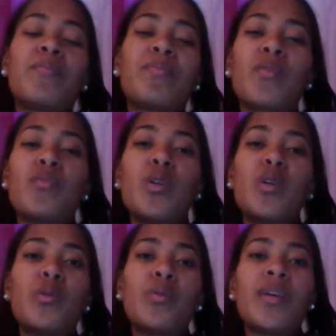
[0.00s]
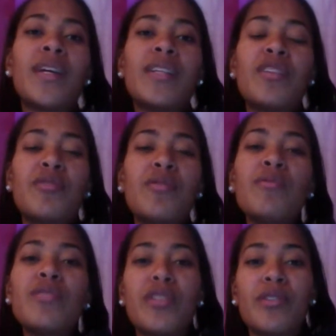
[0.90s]
will
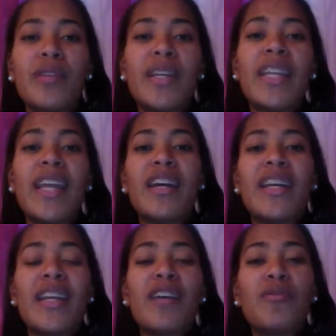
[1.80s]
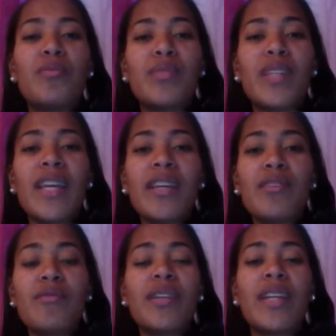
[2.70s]
use you, and they'll take
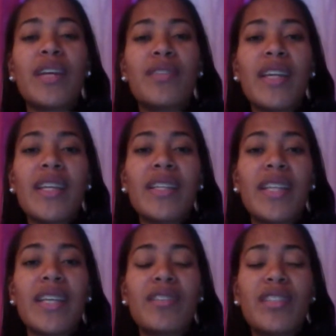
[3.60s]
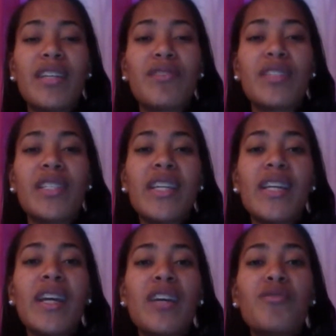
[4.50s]
you, and they'll see
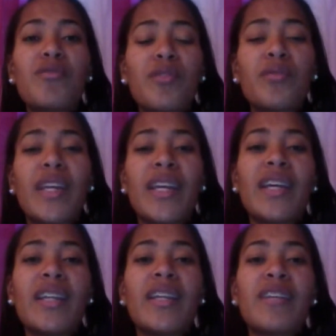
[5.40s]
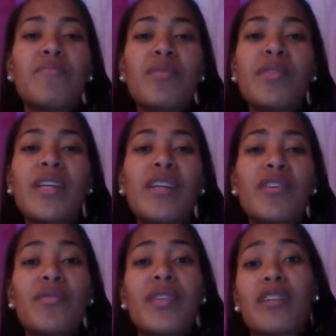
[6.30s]
that there's beauty in
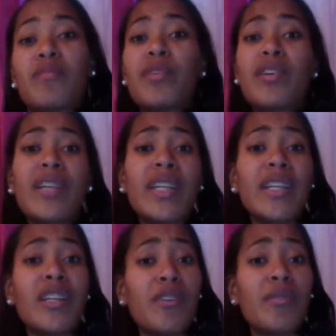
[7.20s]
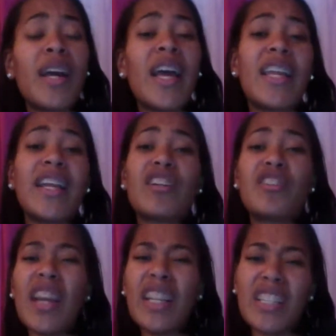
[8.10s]
you and there's purity in you, and they're
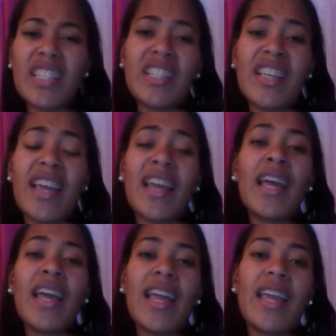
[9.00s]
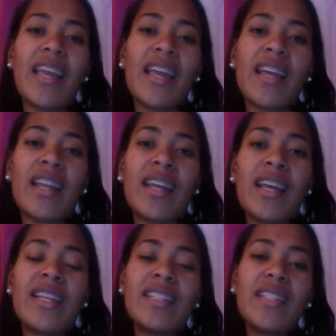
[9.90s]
attracted to that, and
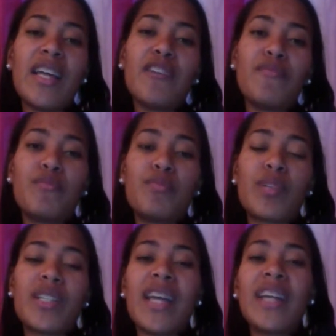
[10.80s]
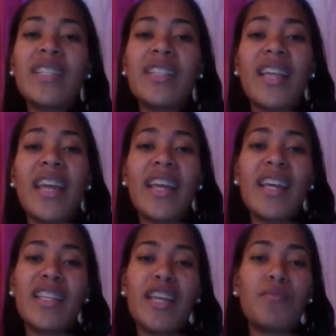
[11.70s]
instead of protecting that,
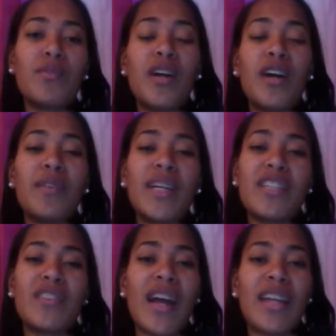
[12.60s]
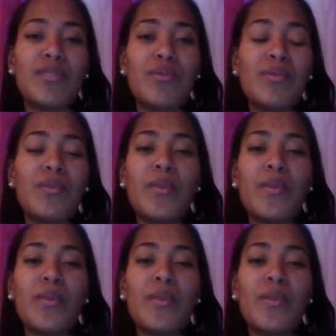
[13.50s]
they will go and try to